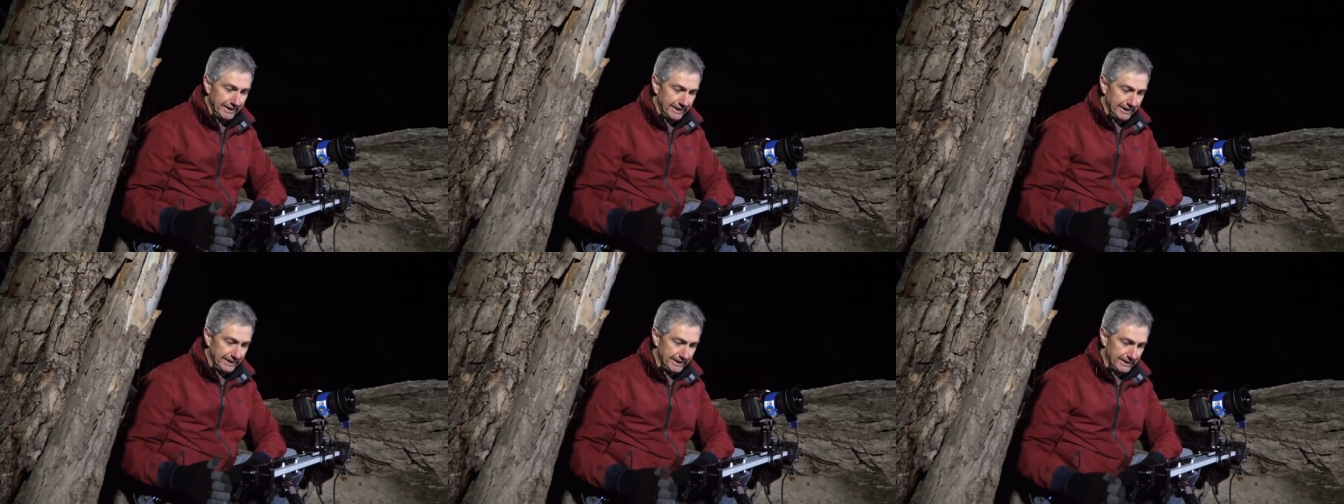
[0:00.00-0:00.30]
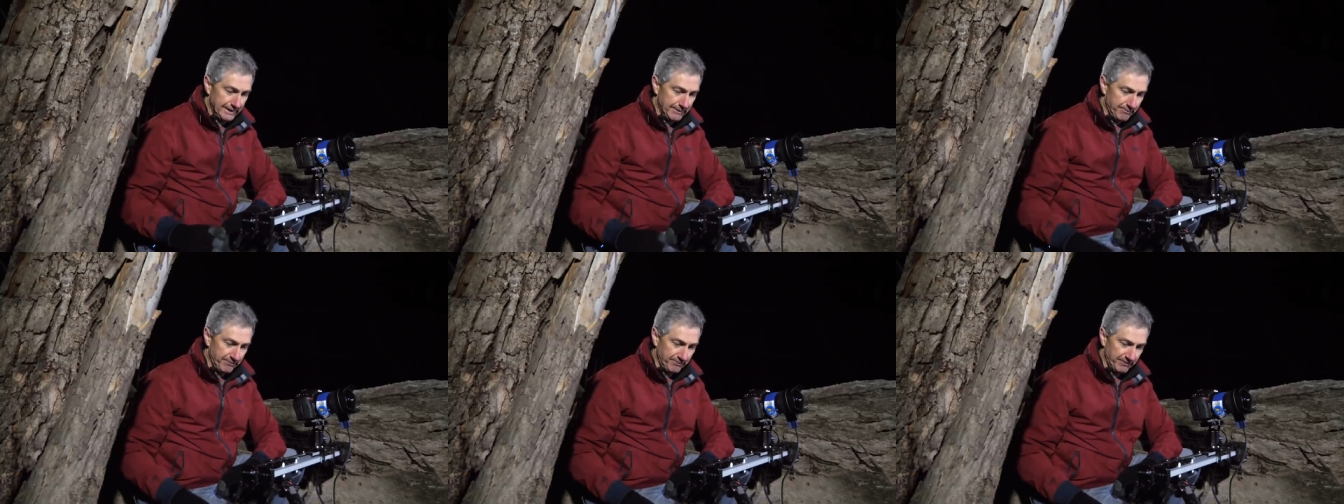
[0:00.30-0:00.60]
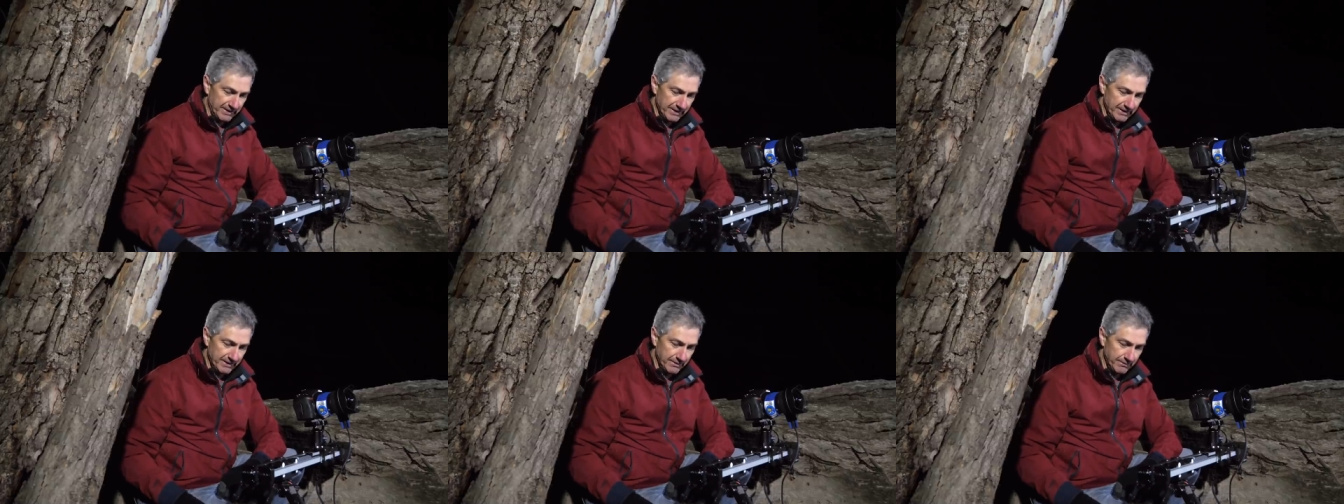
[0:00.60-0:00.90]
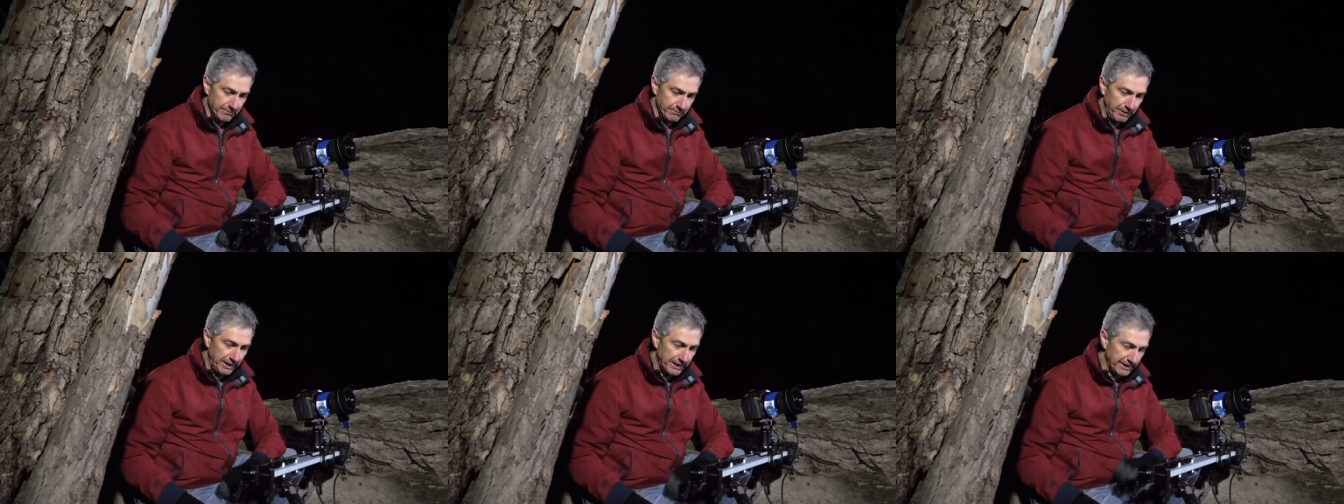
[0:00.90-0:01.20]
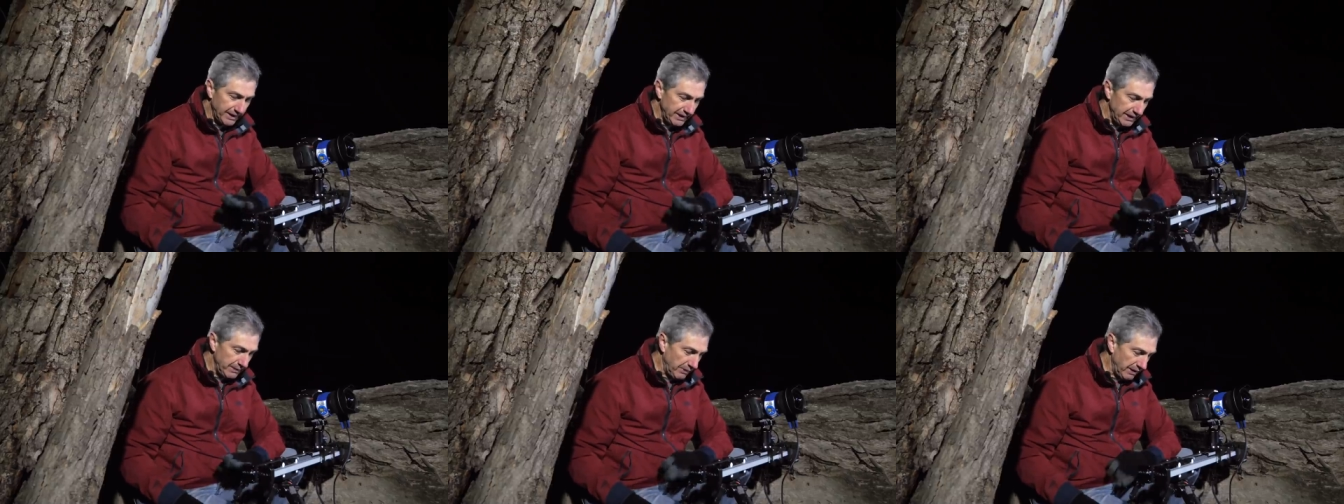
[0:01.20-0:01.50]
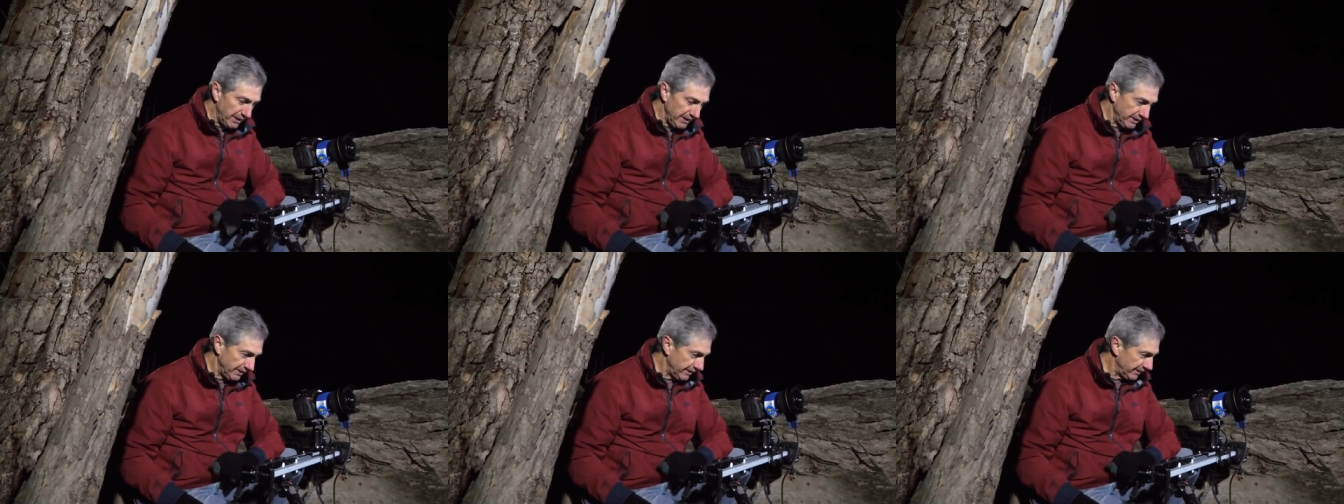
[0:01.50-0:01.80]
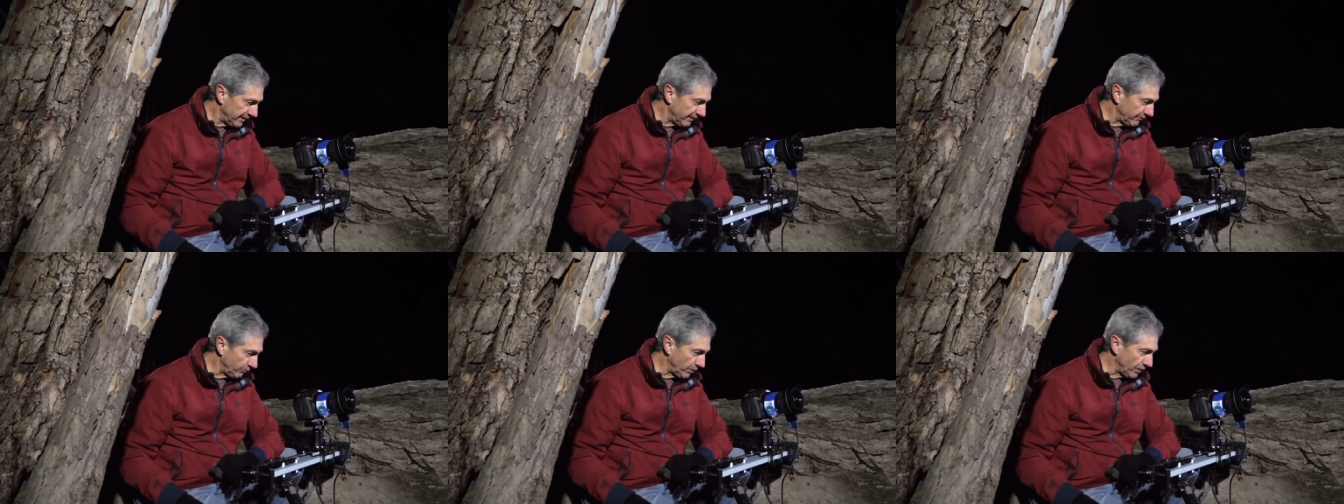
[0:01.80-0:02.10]
Um, but anyway,
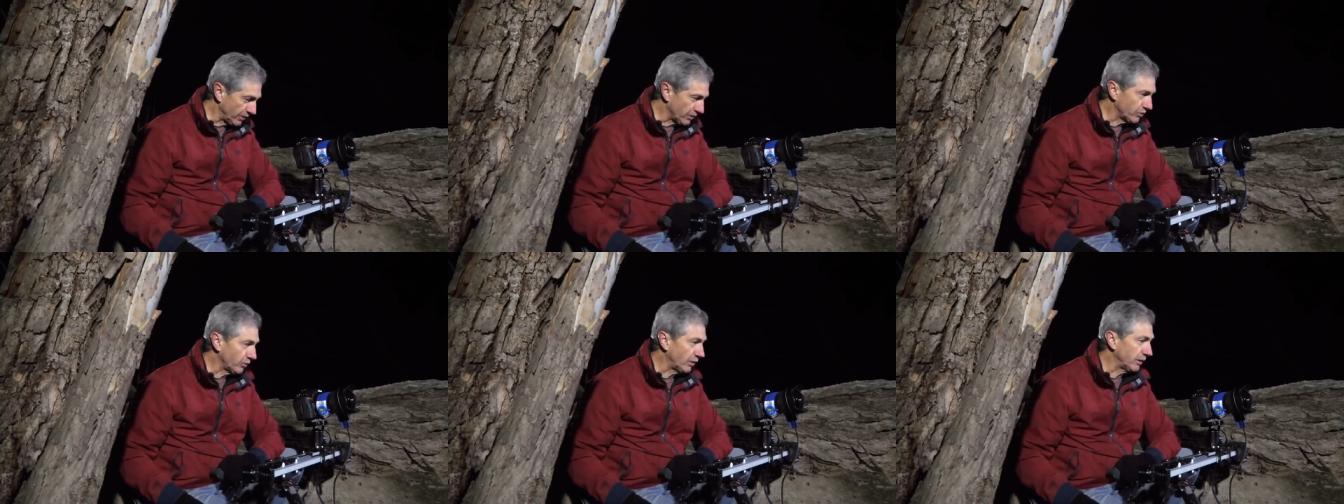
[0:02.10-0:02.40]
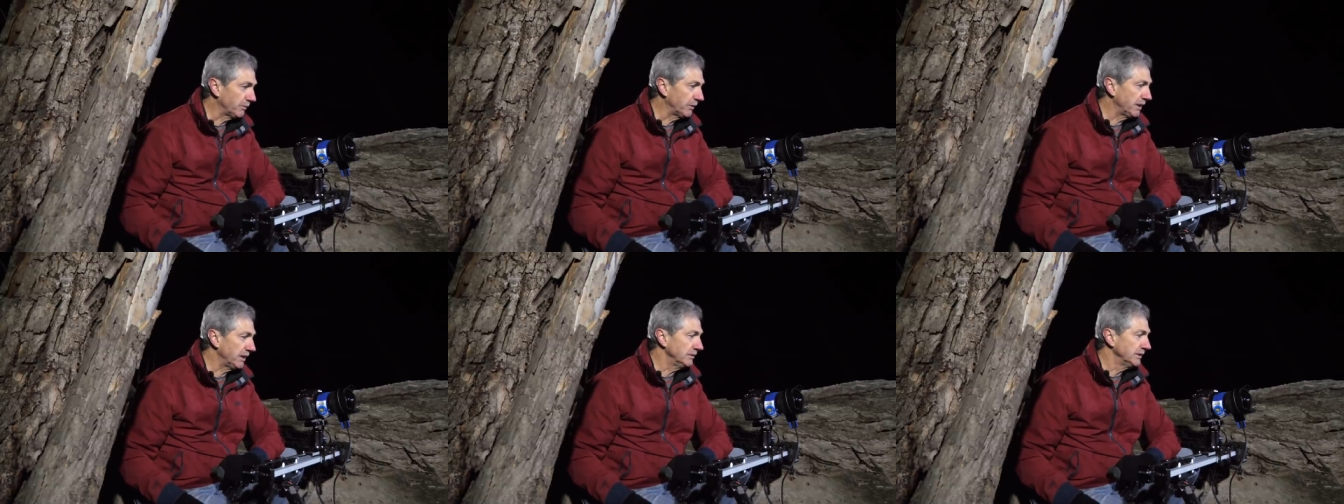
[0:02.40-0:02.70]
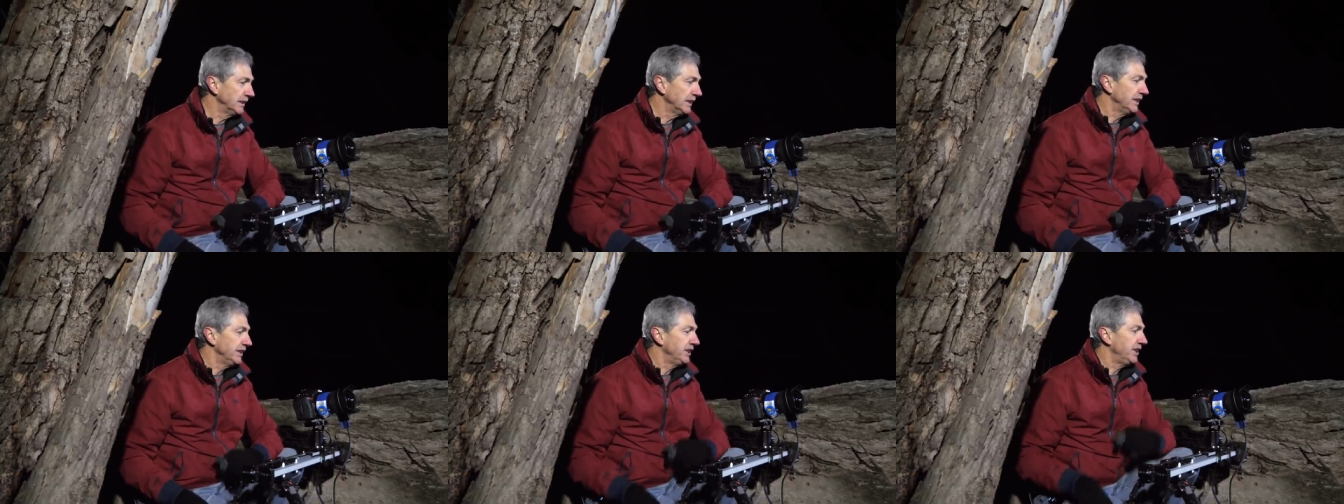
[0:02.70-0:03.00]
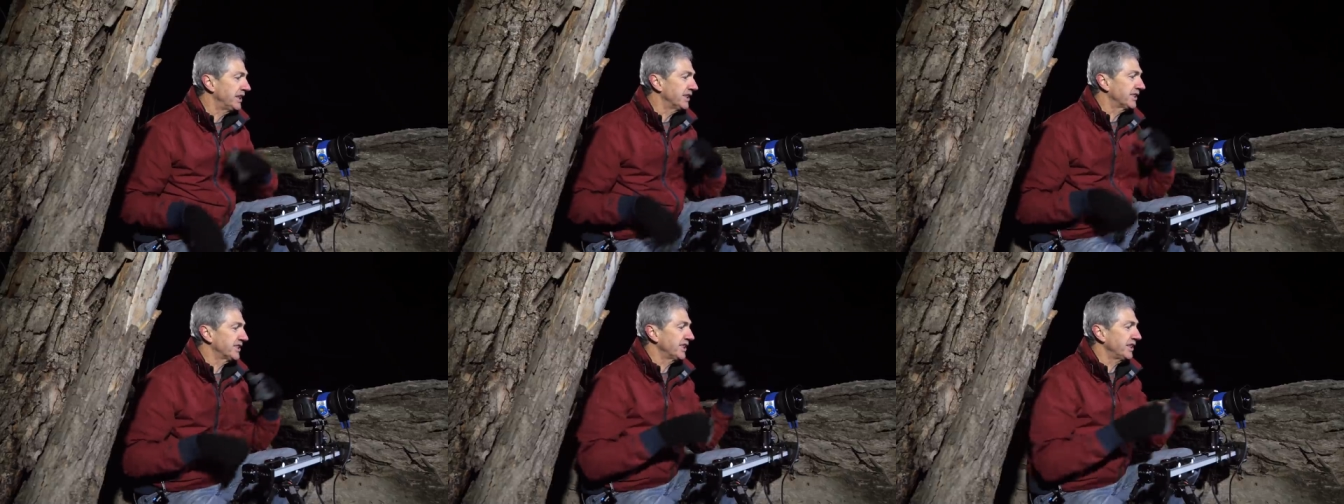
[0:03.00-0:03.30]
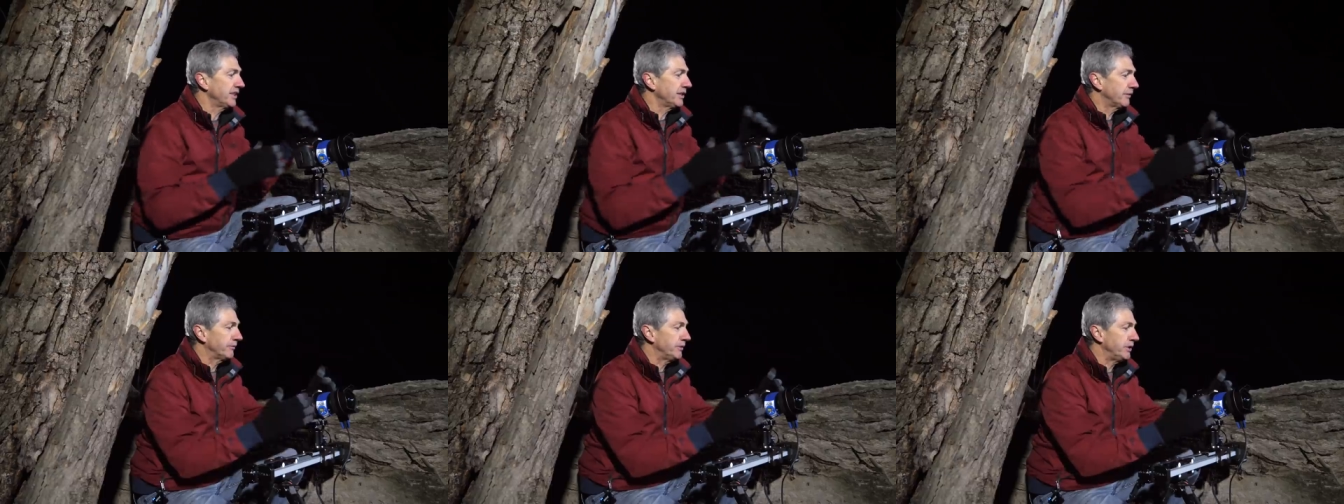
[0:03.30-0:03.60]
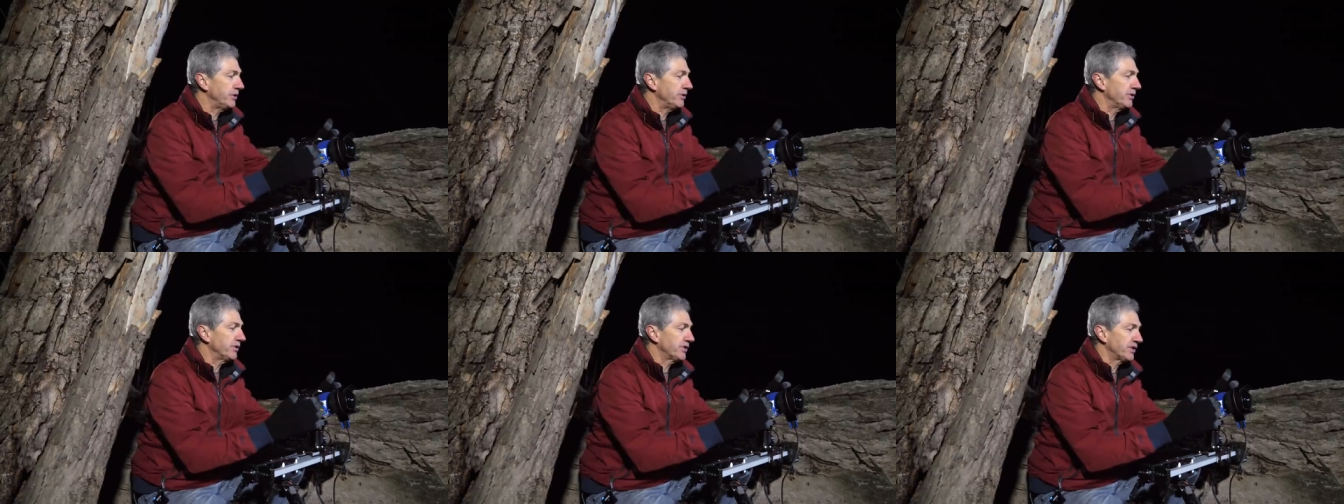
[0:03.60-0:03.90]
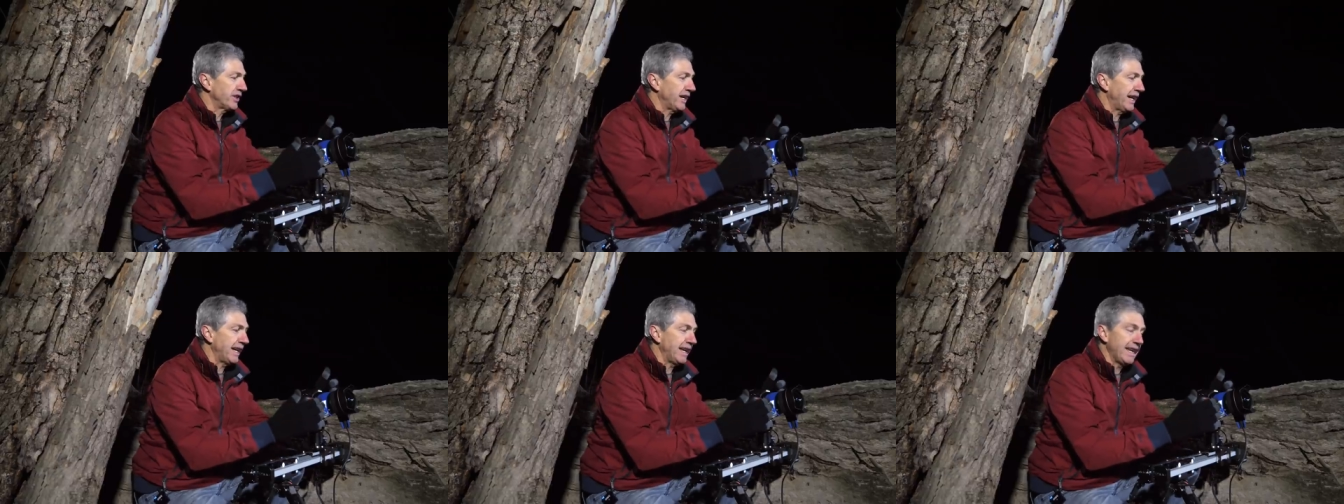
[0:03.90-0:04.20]
it worked quite well. You can see I've
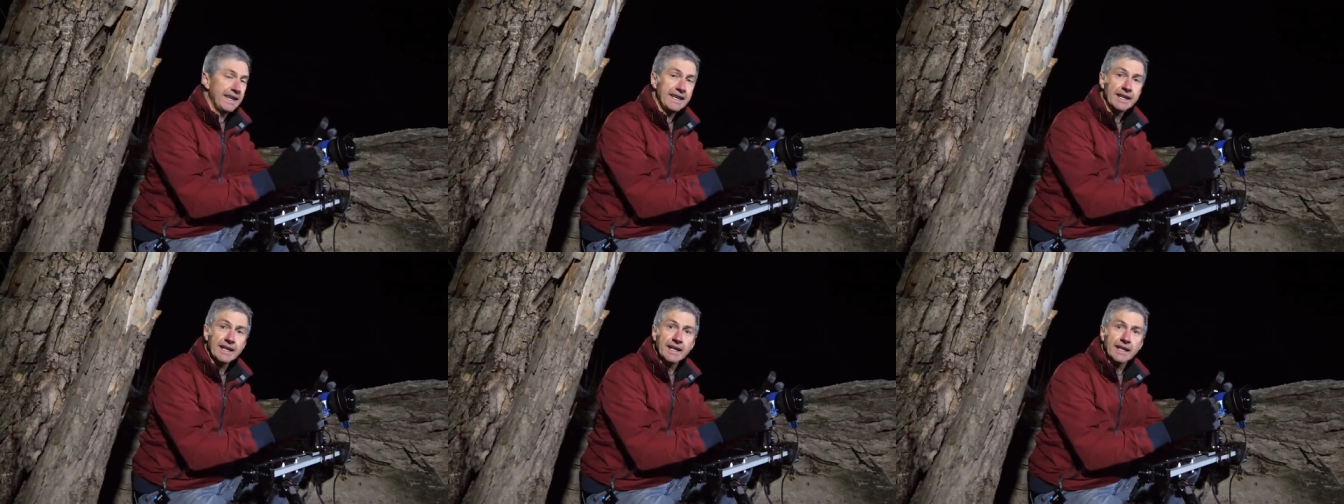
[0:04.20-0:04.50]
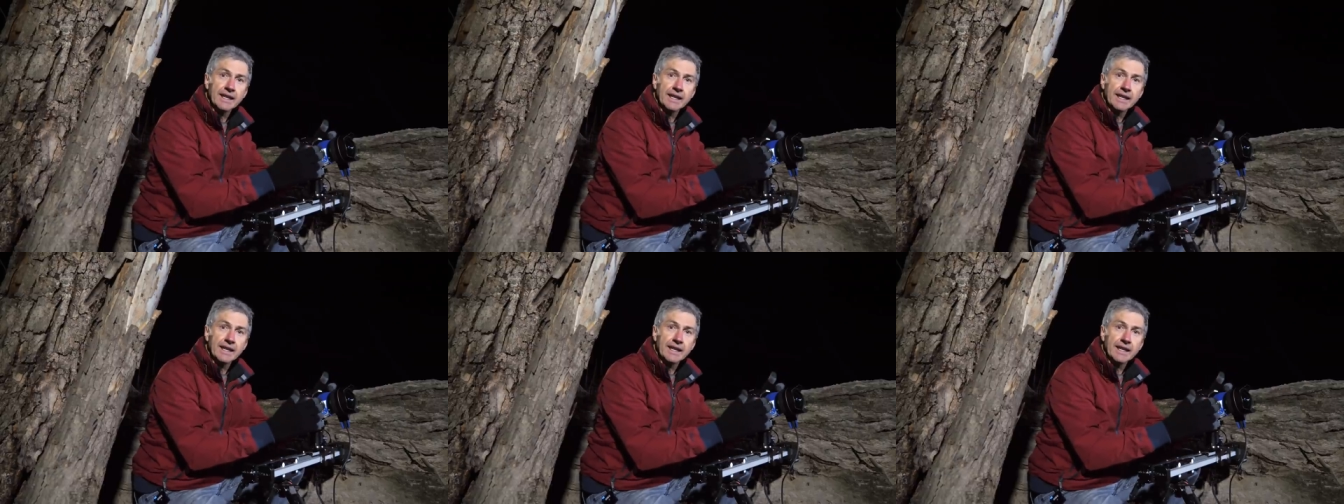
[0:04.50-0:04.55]
used a